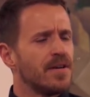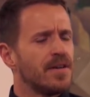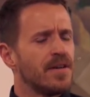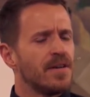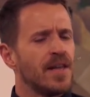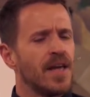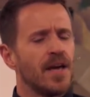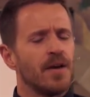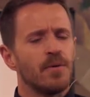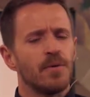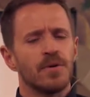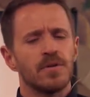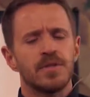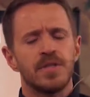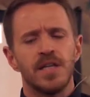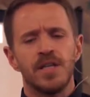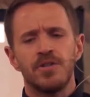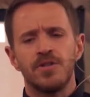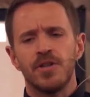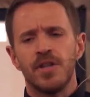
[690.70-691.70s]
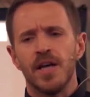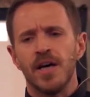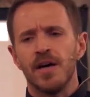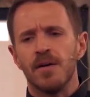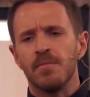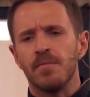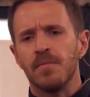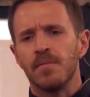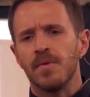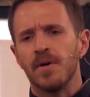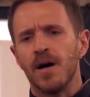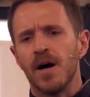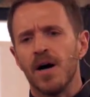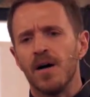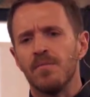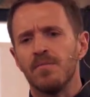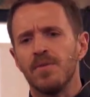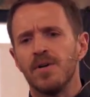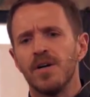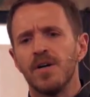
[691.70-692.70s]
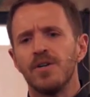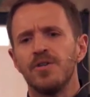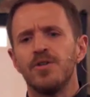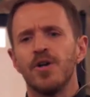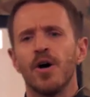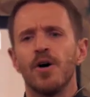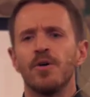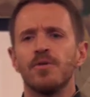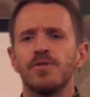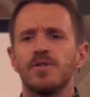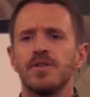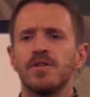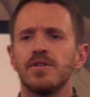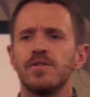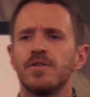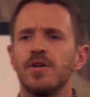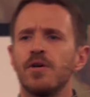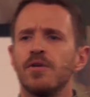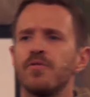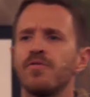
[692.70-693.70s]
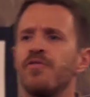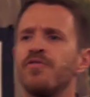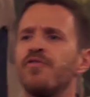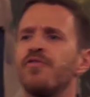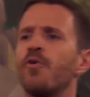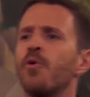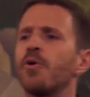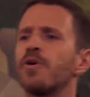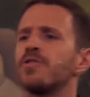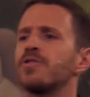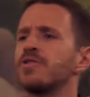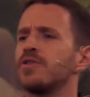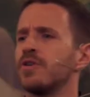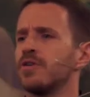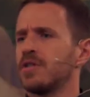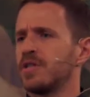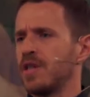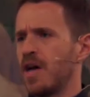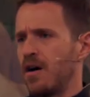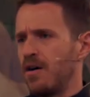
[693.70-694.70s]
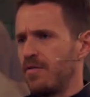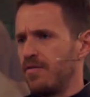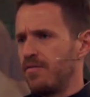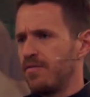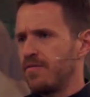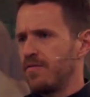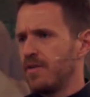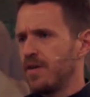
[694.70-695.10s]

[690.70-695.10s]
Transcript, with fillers: They will teach them um, don't, don't force yourself